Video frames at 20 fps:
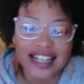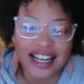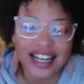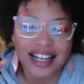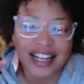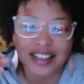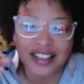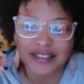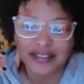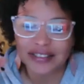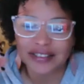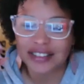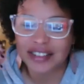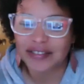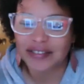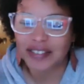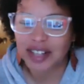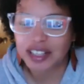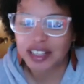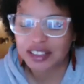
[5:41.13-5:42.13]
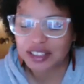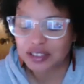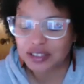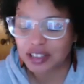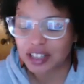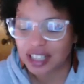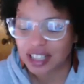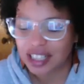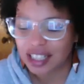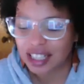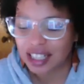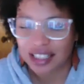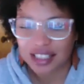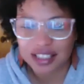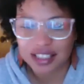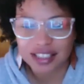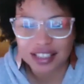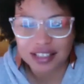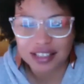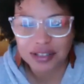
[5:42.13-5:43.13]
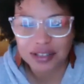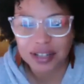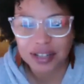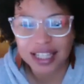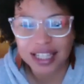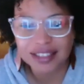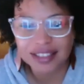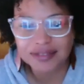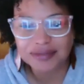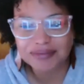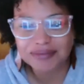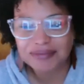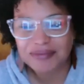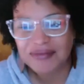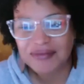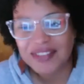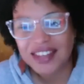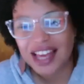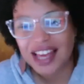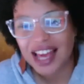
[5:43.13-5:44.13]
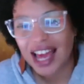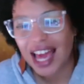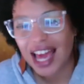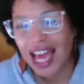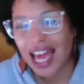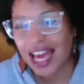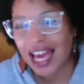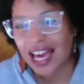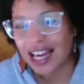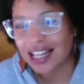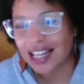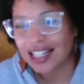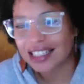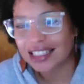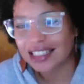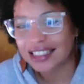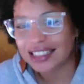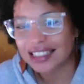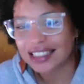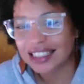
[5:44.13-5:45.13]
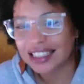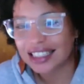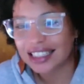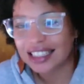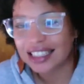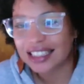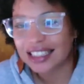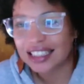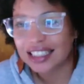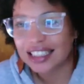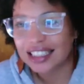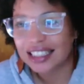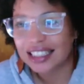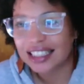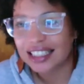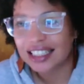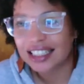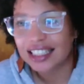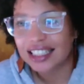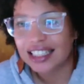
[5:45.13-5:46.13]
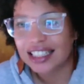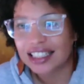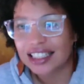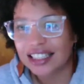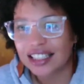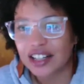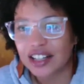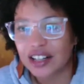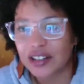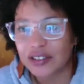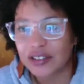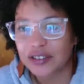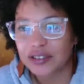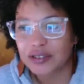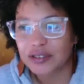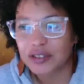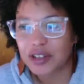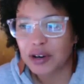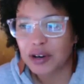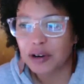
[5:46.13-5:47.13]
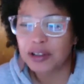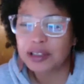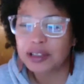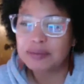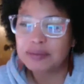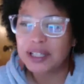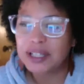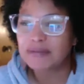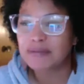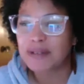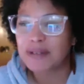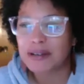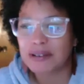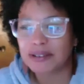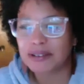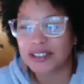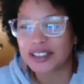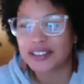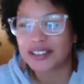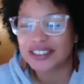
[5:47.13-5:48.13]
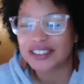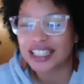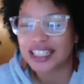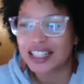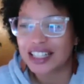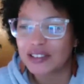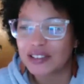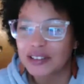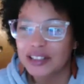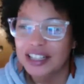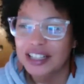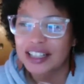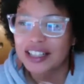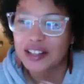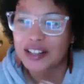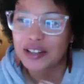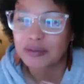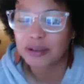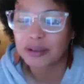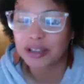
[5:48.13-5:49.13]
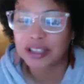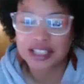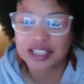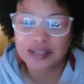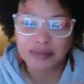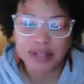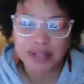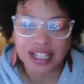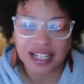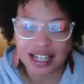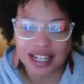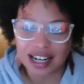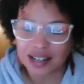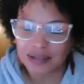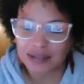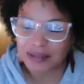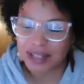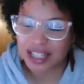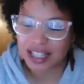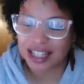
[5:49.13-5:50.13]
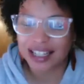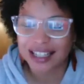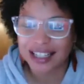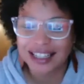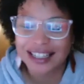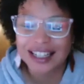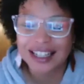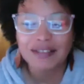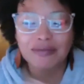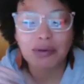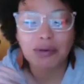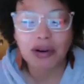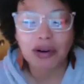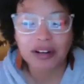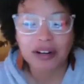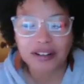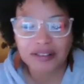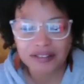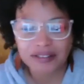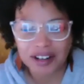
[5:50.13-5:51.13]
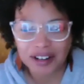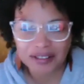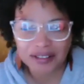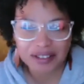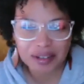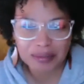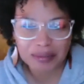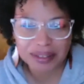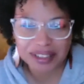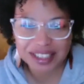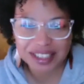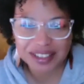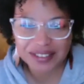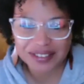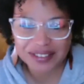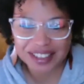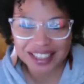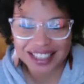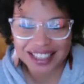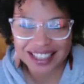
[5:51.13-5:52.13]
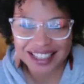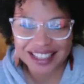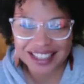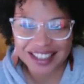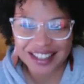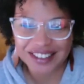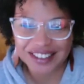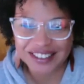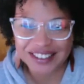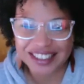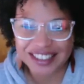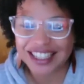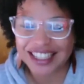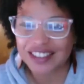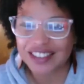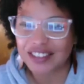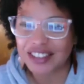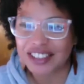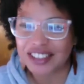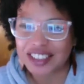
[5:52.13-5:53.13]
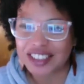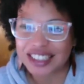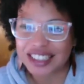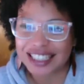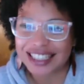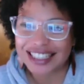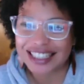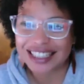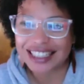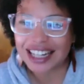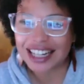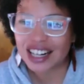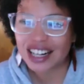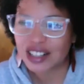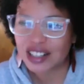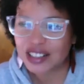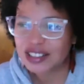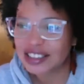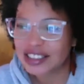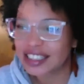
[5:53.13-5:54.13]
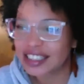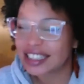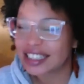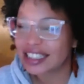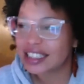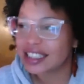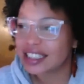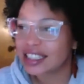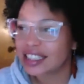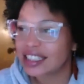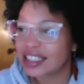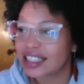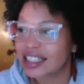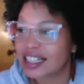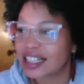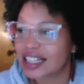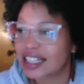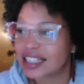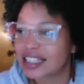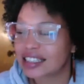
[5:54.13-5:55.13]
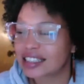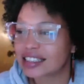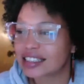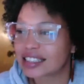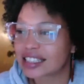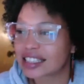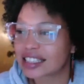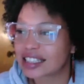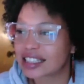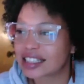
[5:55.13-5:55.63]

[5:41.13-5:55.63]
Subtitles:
have a very strong connection to joy. And, the old me maybe would have said, well, the world didn't beat it out of me yet. And I'm more of the belief, and kind of understanding now is,